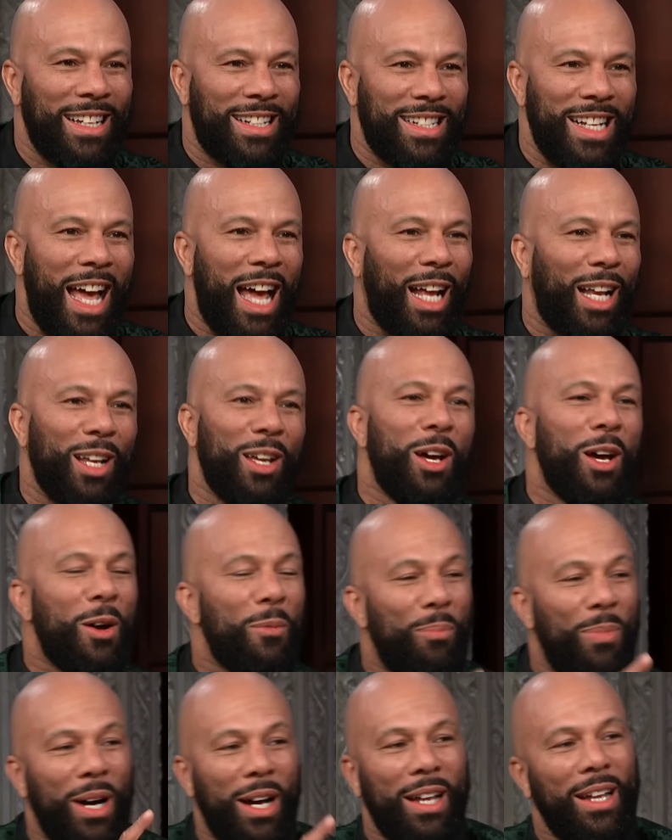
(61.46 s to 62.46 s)
exactly.
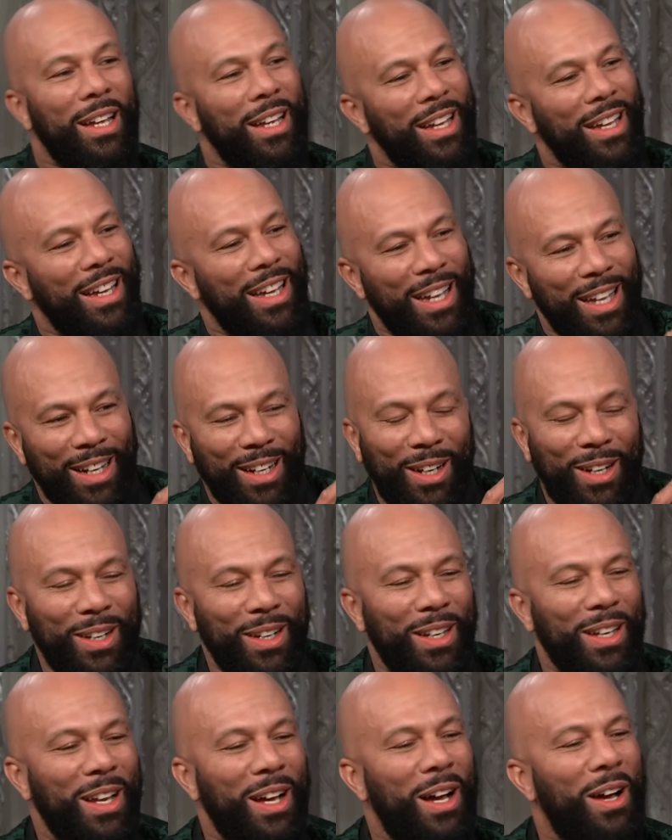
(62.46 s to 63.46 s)
Yeah. But in a
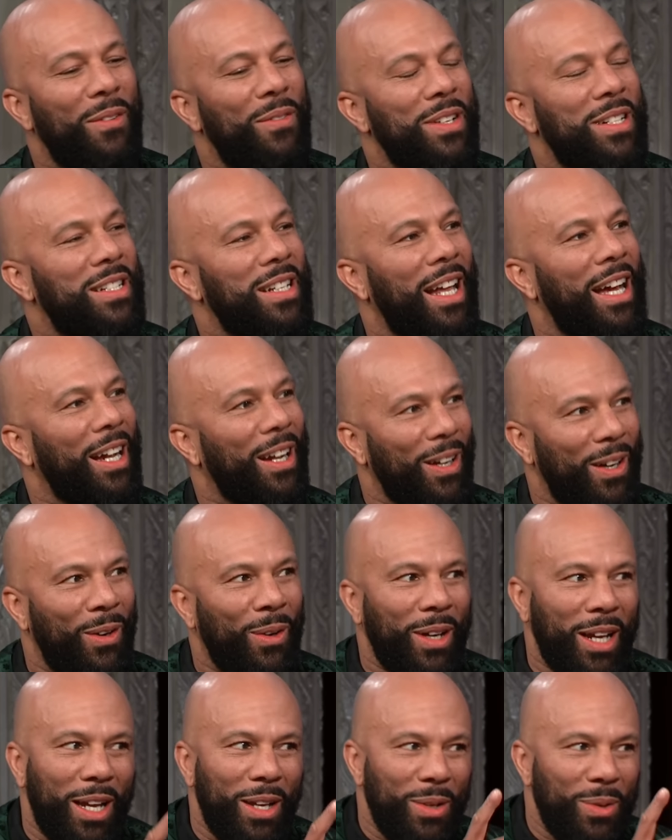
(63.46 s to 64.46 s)
good love, it's like
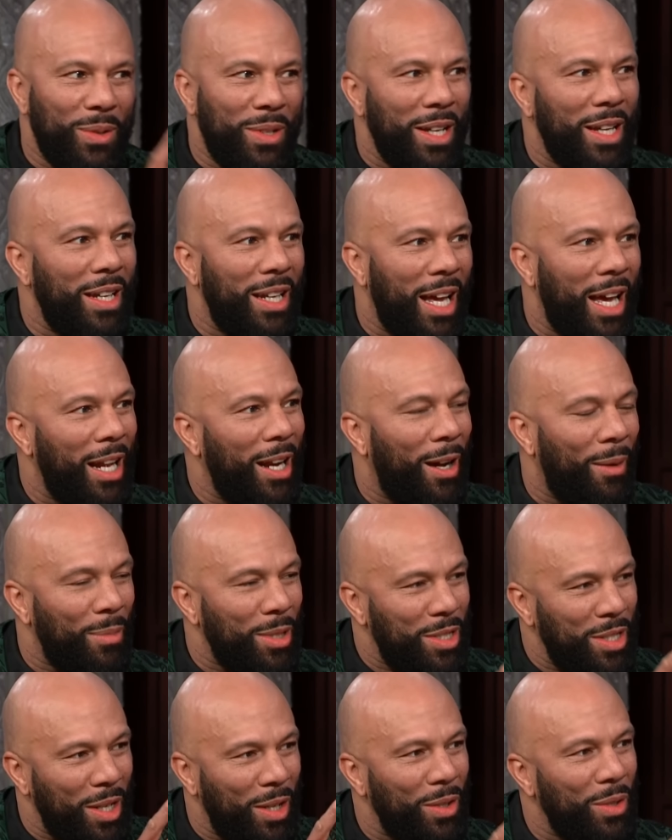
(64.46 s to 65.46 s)
okay, you did that. I'm
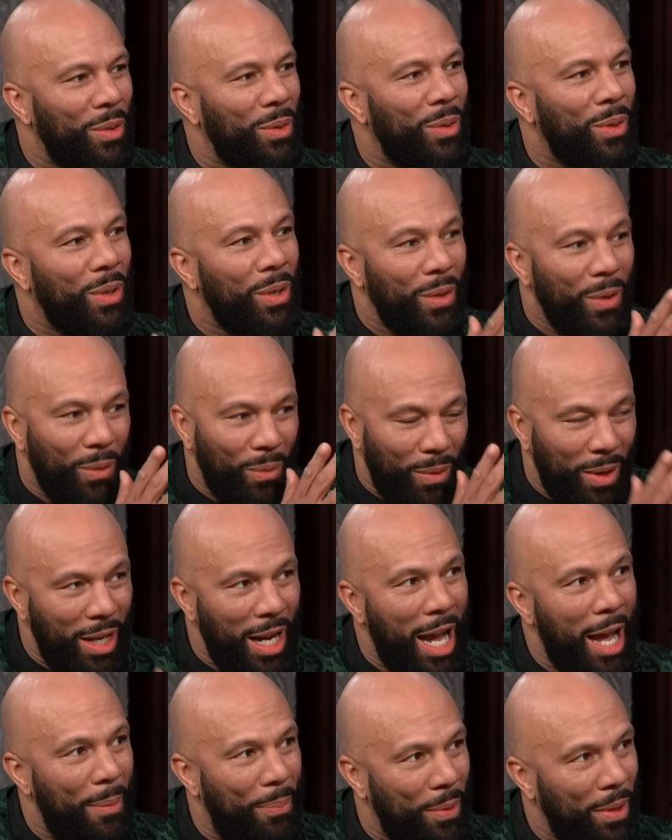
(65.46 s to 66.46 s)
gonna tell you what
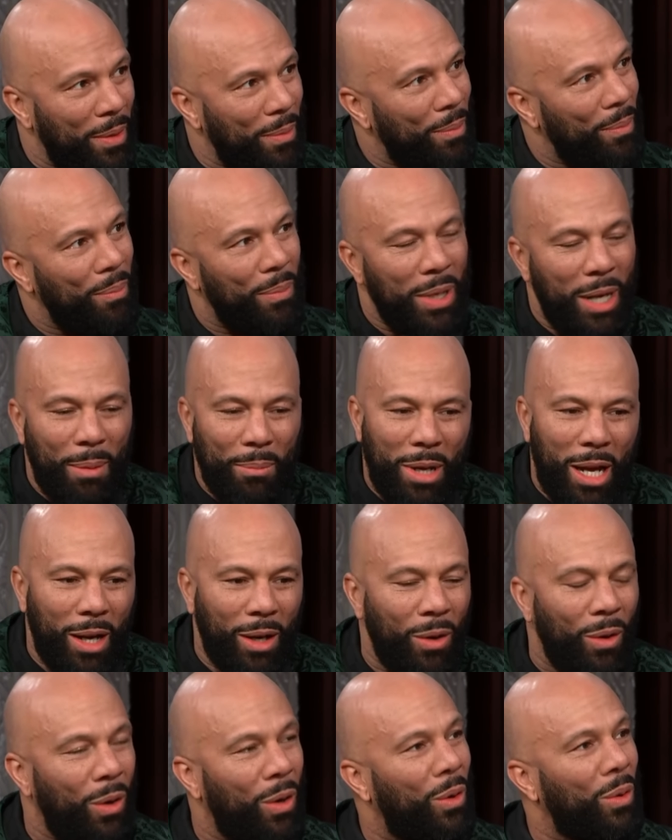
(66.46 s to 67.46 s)
happened, but I'm
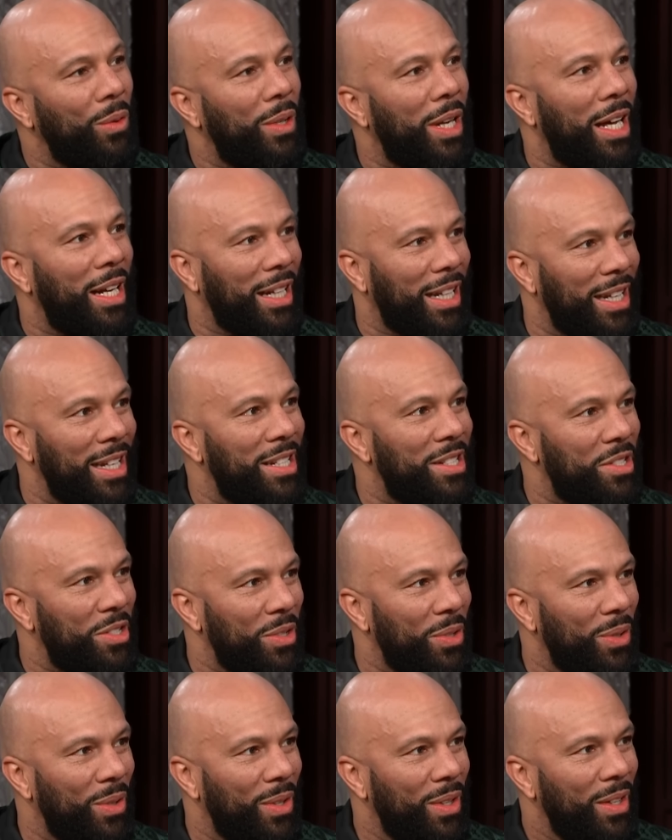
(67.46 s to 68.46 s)
not gonna hold that against
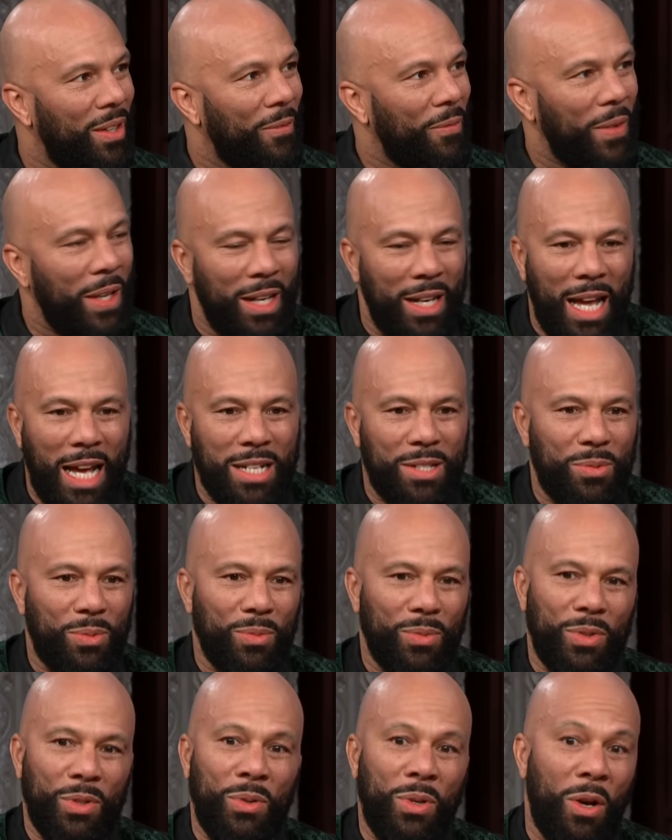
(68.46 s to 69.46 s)
you. Mm-hmm. And that's
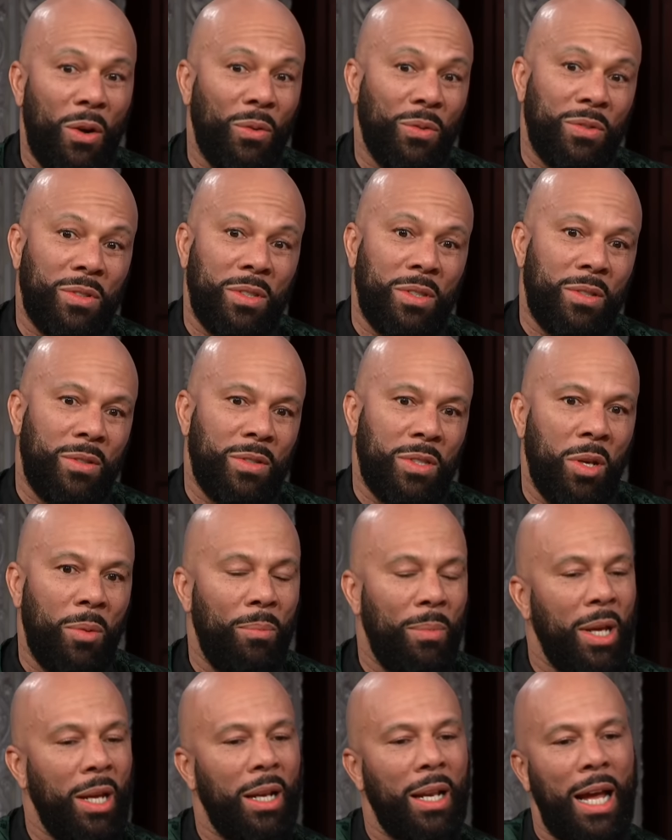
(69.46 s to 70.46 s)
you know, to
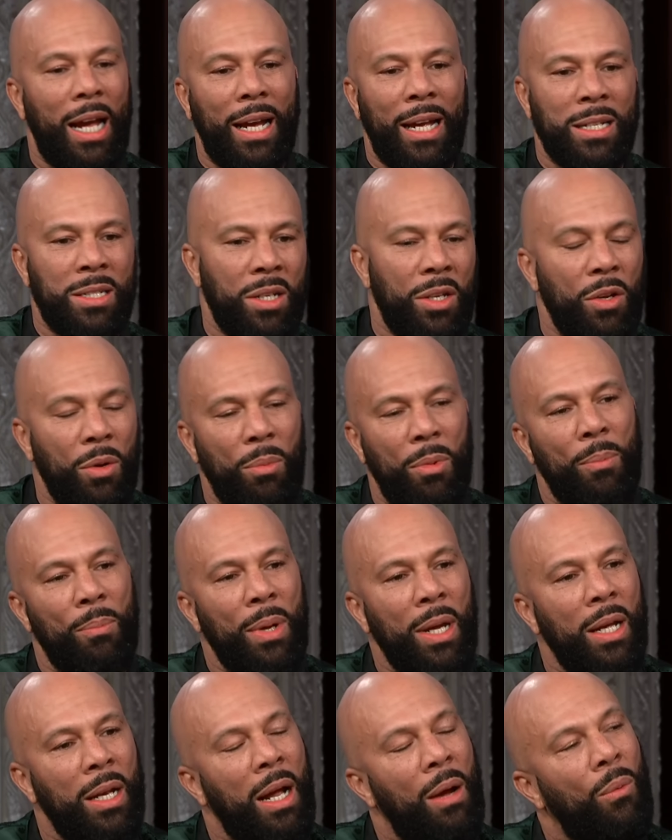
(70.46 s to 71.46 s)
me, like as a human
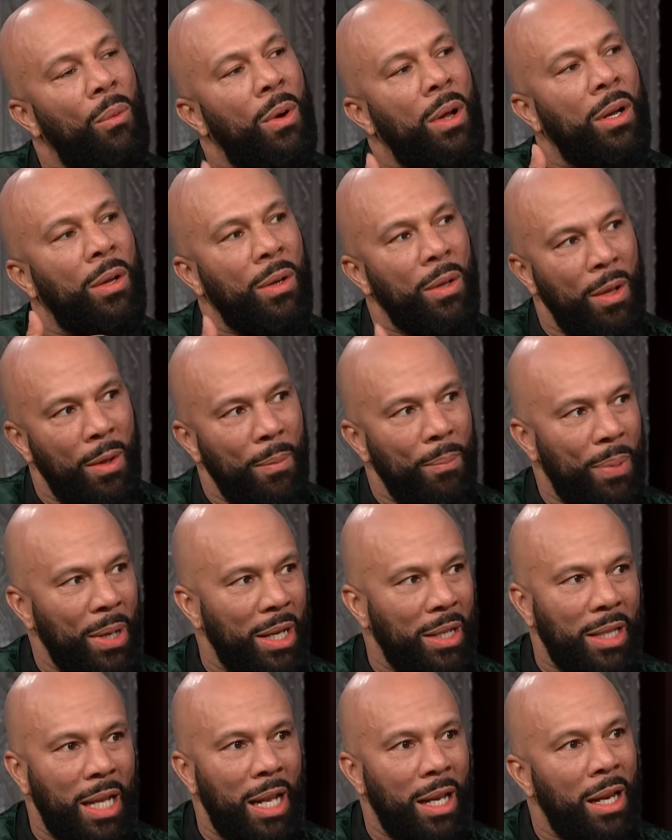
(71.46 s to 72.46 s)
being, I want to be
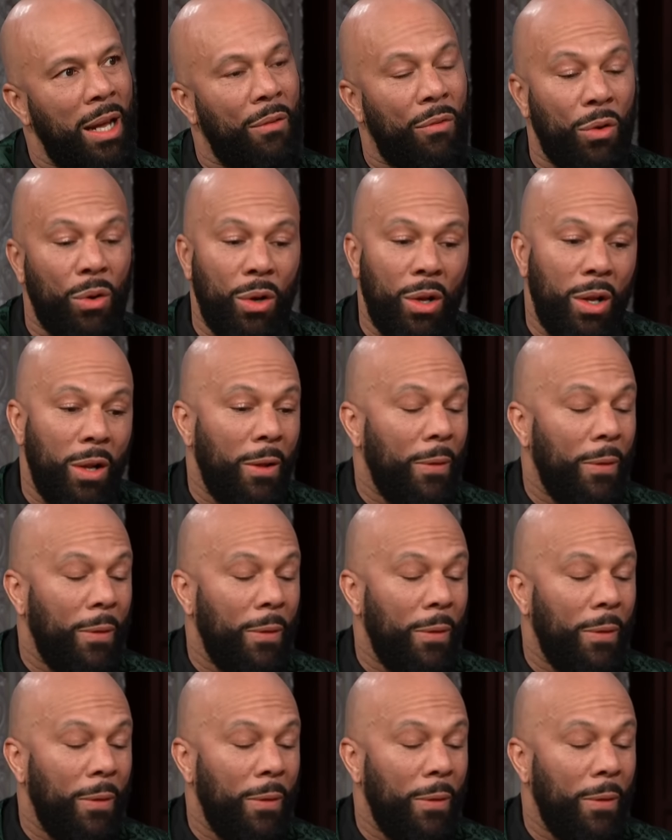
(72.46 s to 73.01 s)
at that level.